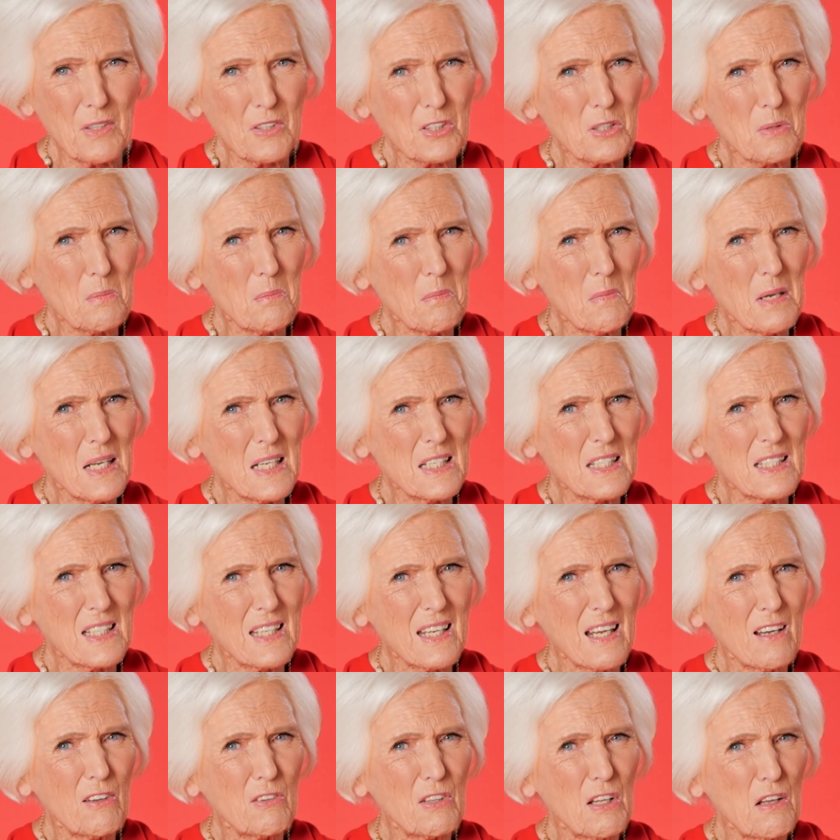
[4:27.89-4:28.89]
It's
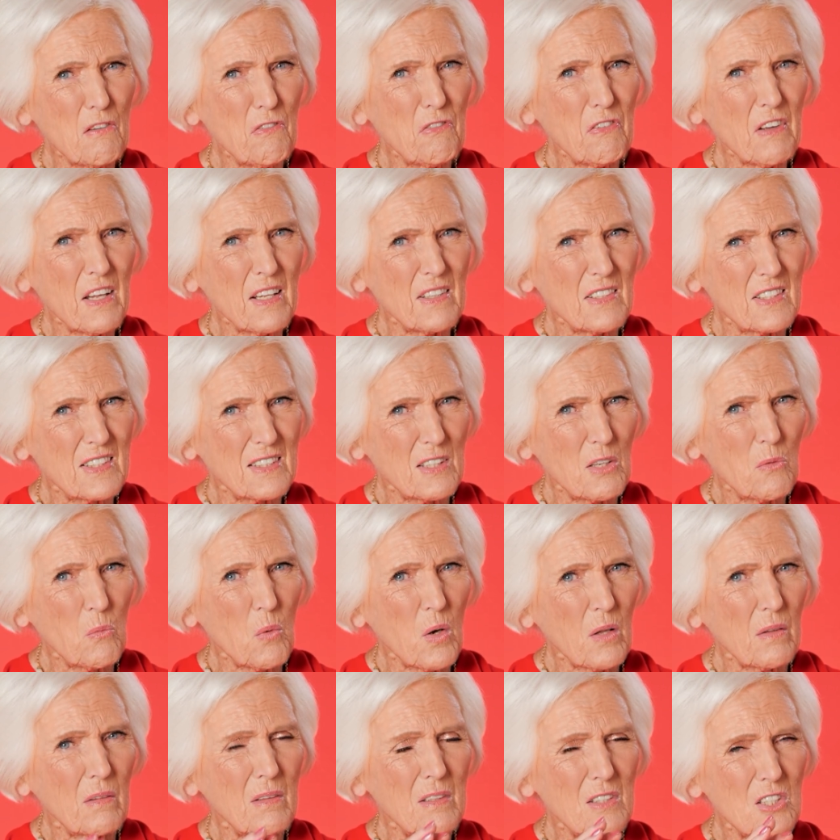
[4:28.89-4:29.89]
amazing how they fancy
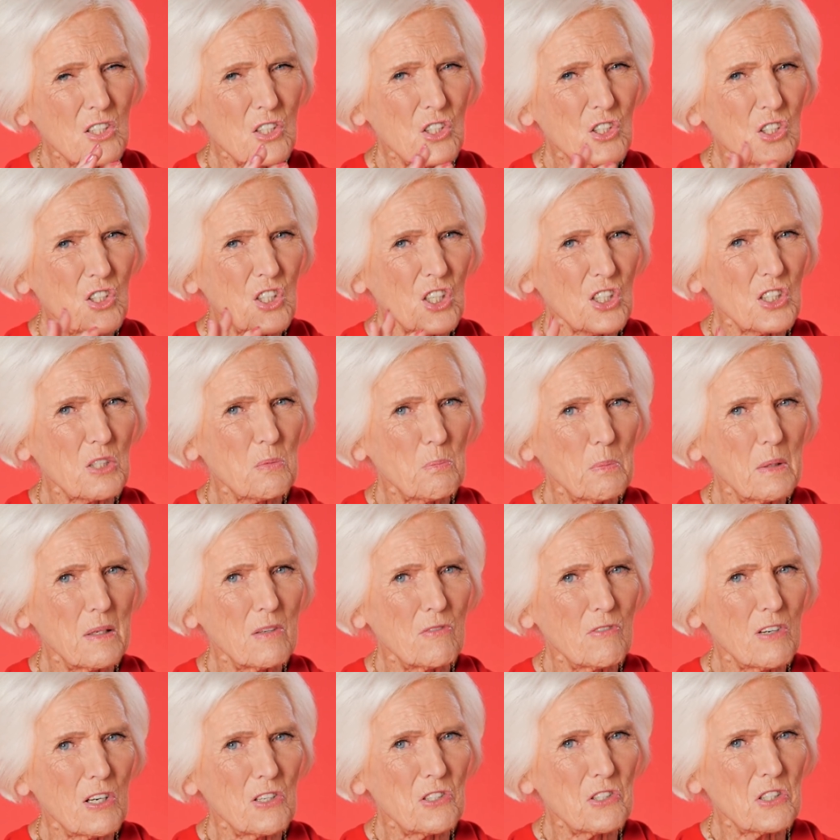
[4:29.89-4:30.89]
one that's just
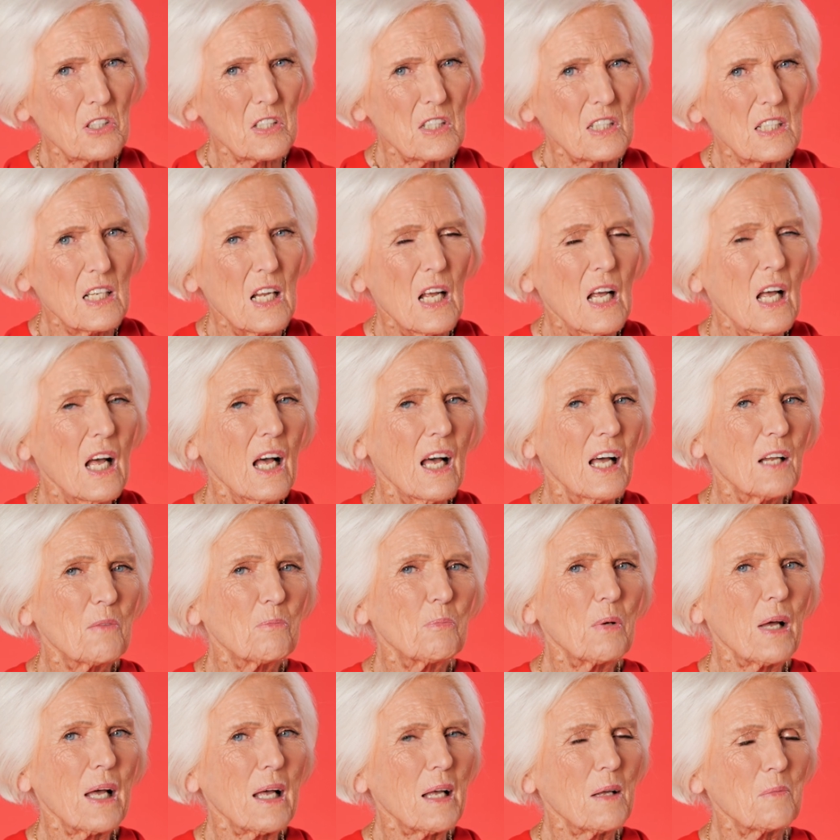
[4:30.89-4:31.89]
been roasted, and
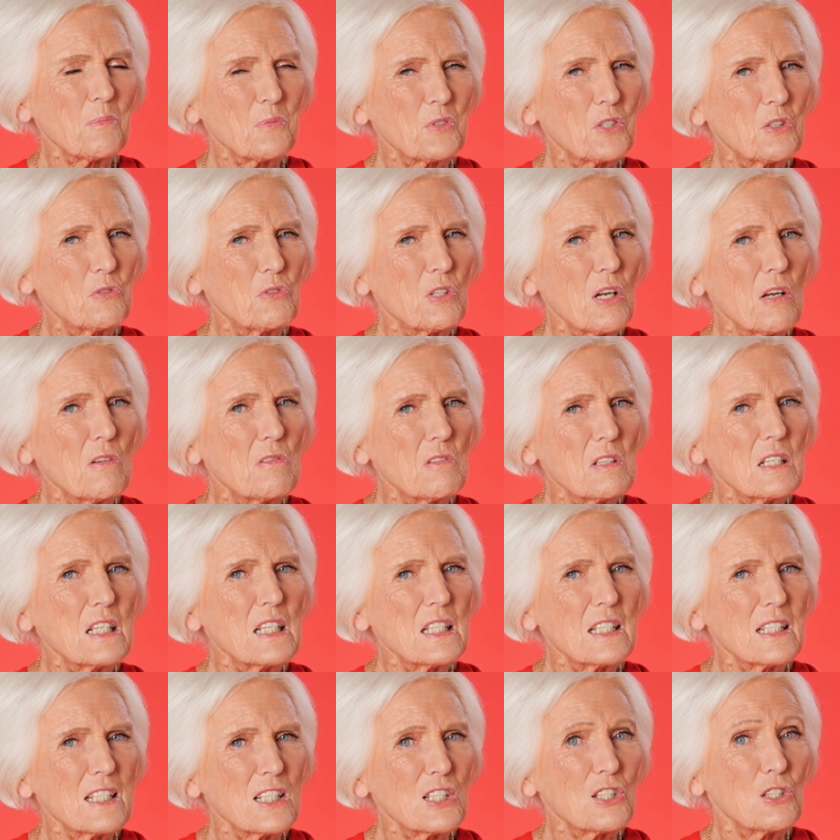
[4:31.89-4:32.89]
perhaps you don't
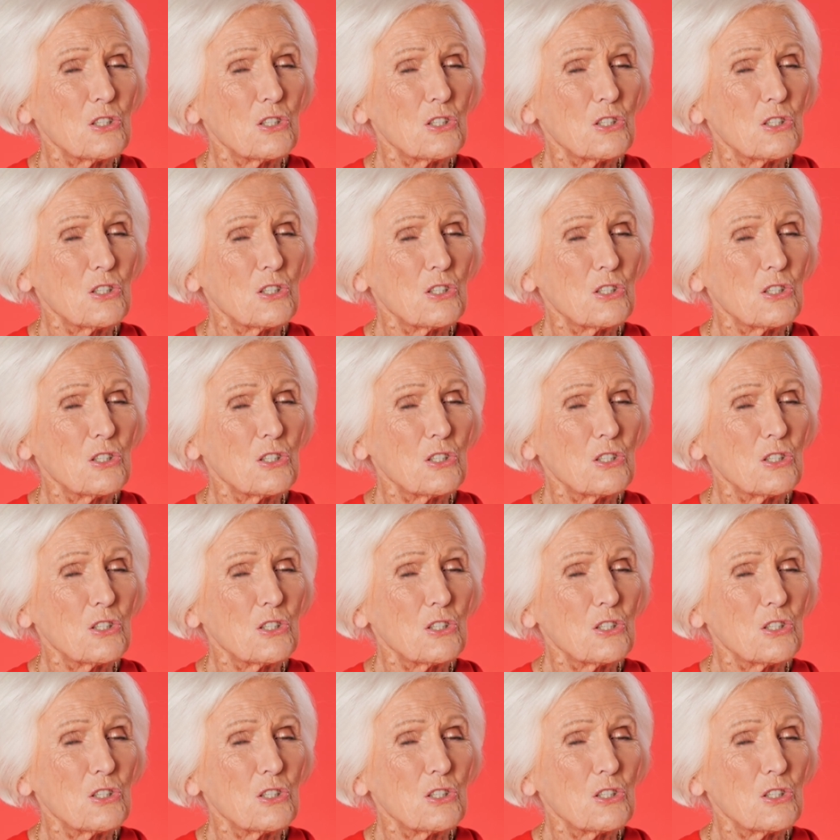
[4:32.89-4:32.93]
need it.